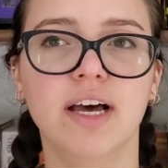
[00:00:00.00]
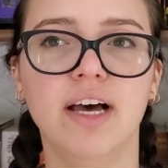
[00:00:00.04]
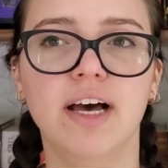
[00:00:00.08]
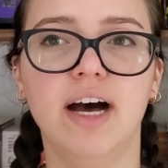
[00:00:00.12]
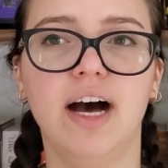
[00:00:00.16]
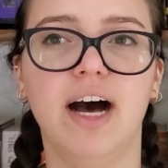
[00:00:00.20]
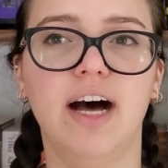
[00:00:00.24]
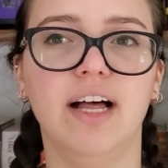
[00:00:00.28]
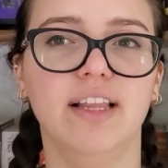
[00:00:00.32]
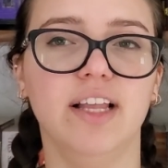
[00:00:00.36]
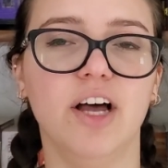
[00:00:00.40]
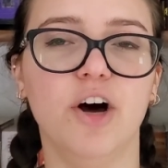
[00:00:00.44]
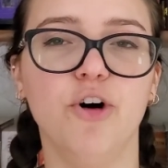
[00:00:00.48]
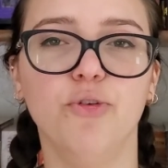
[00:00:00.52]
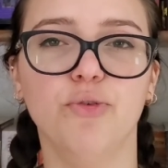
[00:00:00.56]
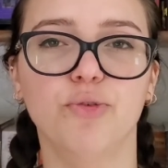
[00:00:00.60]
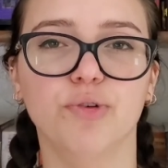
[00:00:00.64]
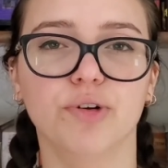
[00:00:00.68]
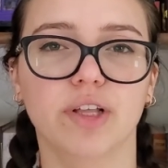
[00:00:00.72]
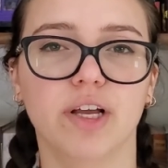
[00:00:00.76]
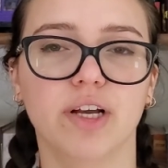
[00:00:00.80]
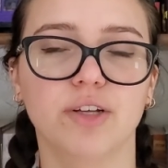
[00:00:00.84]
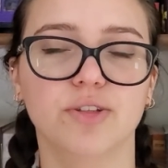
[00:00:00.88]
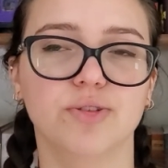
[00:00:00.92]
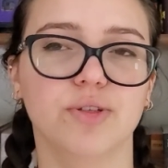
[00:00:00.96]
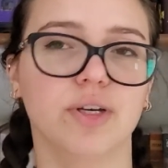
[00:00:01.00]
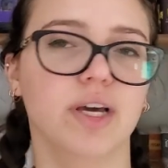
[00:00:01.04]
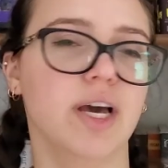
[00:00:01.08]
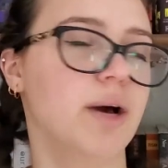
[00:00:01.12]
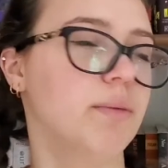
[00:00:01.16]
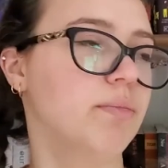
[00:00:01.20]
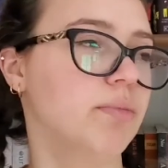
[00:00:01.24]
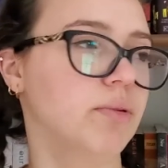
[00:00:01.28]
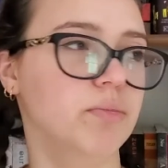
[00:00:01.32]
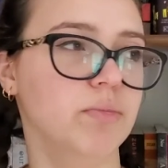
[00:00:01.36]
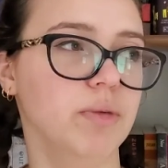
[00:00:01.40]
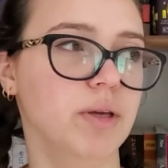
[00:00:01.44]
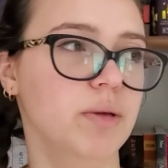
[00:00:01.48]
allow for that to
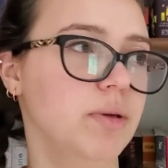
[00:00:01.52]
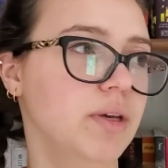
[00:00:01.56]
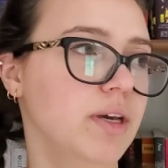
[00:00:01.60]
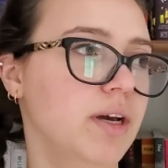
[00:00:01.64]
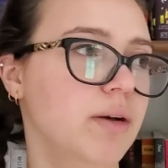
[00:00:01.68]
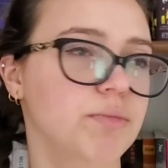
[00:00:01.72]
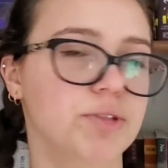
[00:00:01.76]
happen? Maybe I